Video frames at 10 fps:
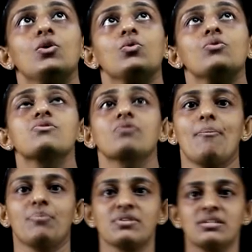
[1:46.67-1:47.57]
who is
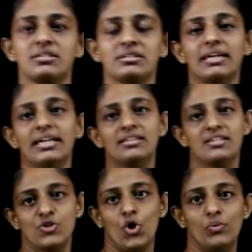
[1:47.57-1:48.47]
represented in
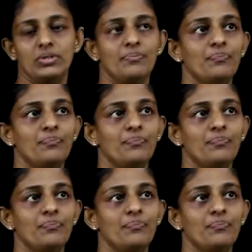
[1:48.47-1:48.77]
this novel.